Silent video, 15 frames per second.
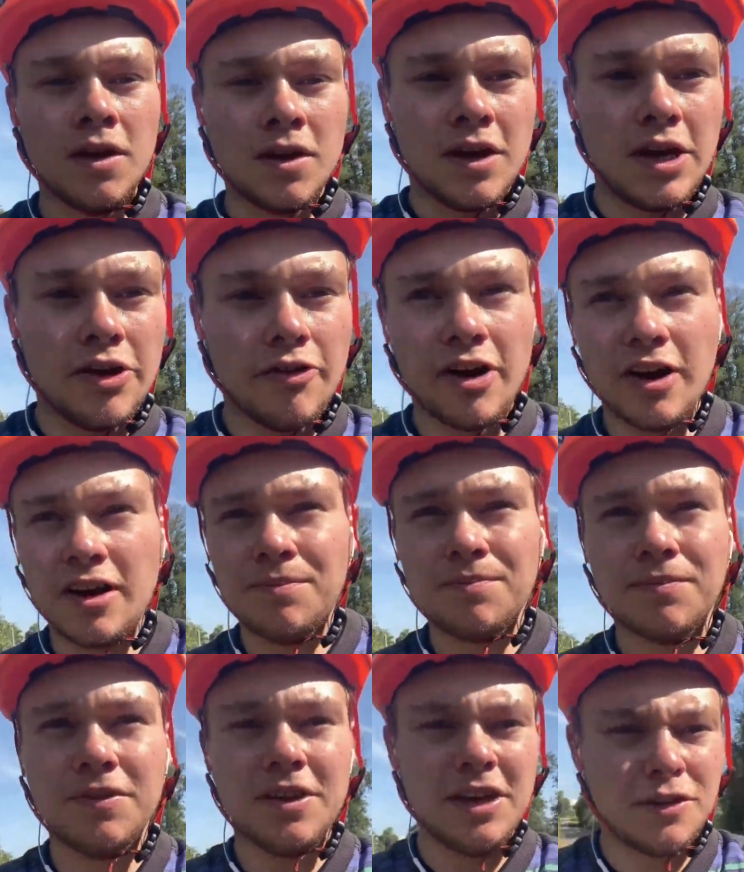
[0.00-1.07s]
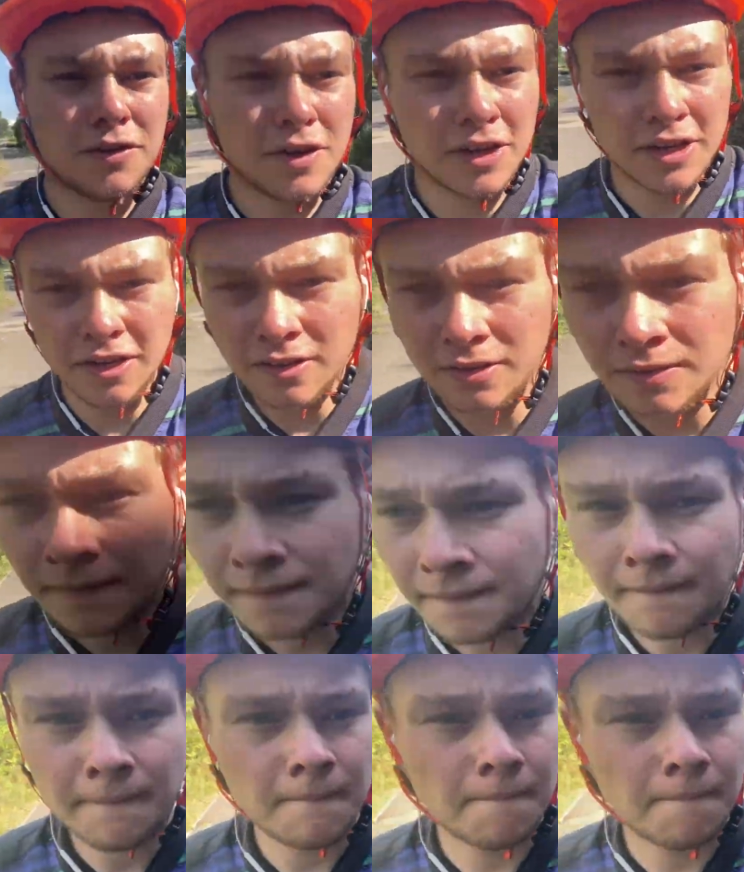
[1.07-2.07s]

Here I am, Neath Canal.